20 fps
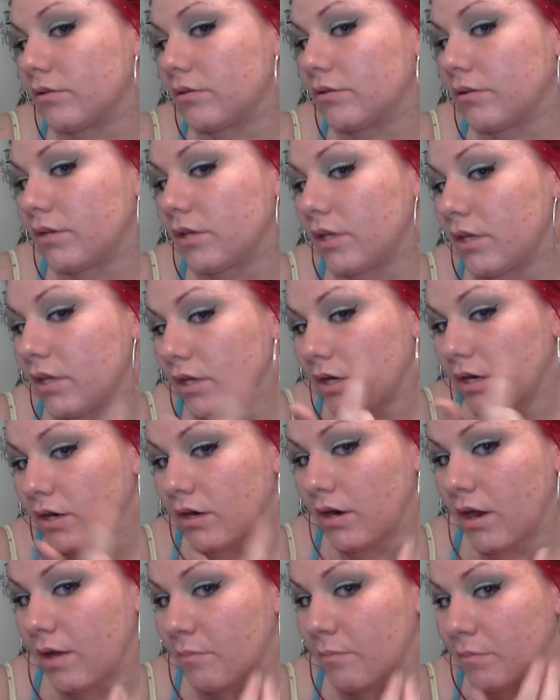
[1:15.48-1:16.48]

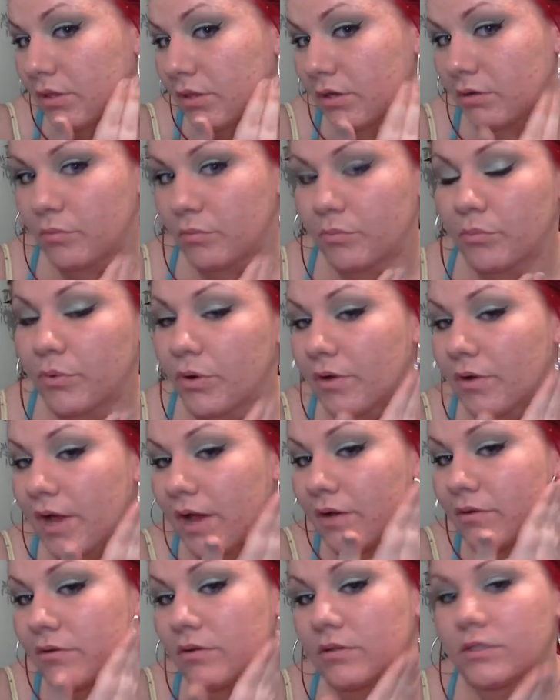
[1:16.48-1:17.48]
here I'm a little broke
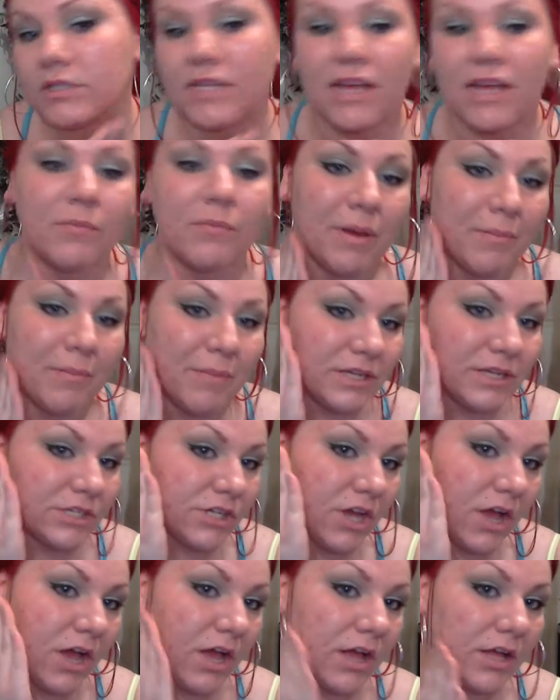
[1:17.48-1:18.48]
out down by my
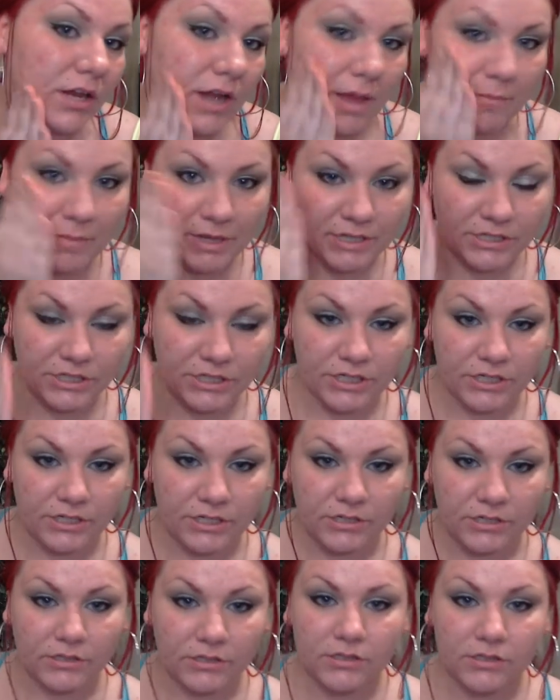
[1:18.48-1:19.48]
jaw and on my
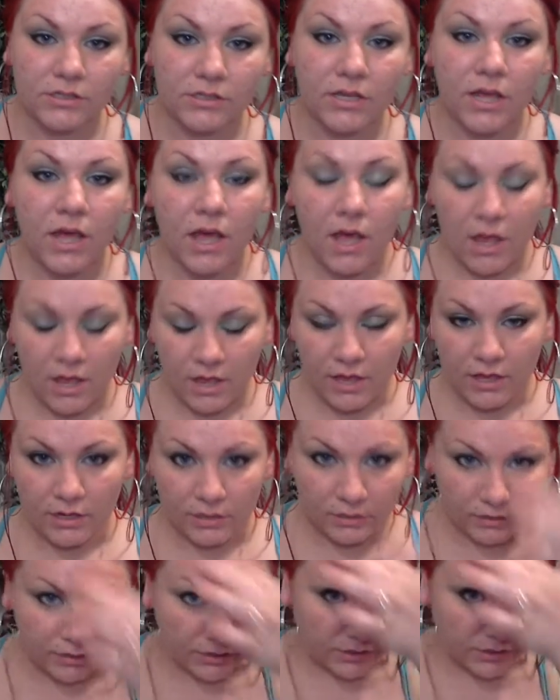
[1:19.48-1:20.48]
cheeks, and
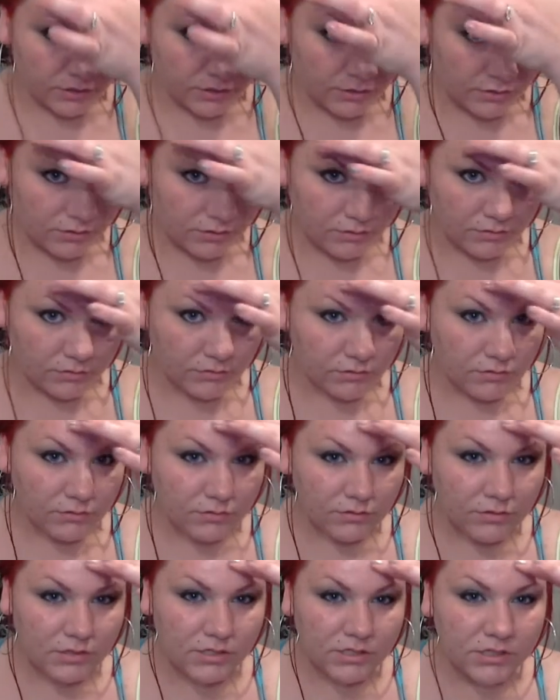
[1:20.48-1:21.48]
a little
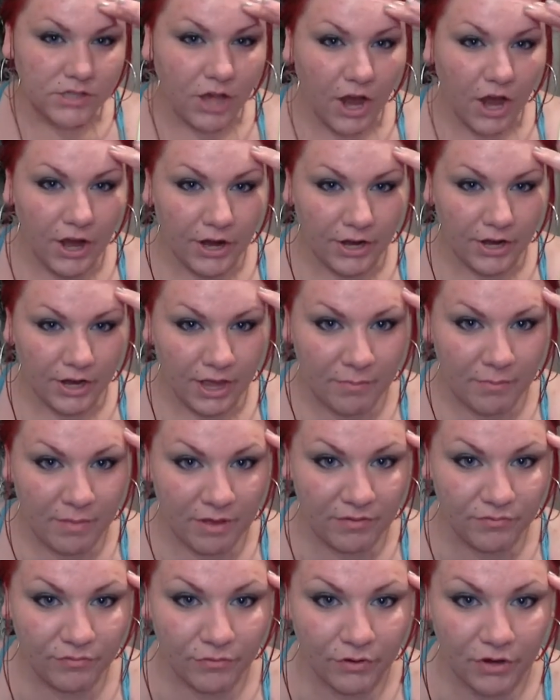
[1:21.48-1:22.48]
scarring on my
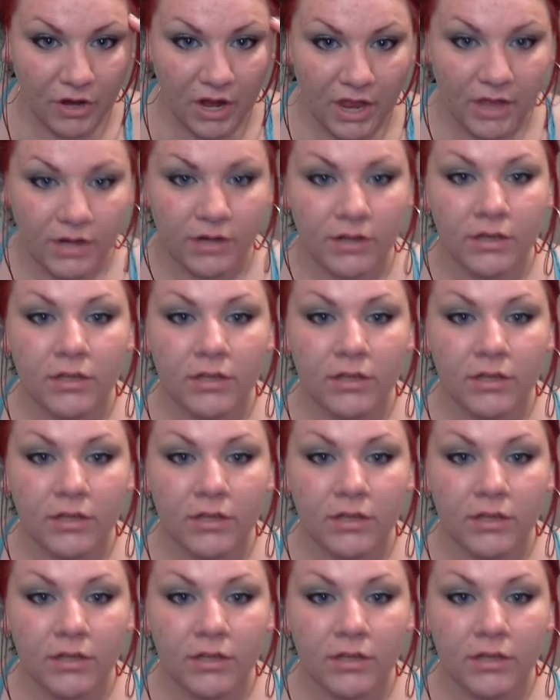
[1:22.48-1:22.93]
forehead.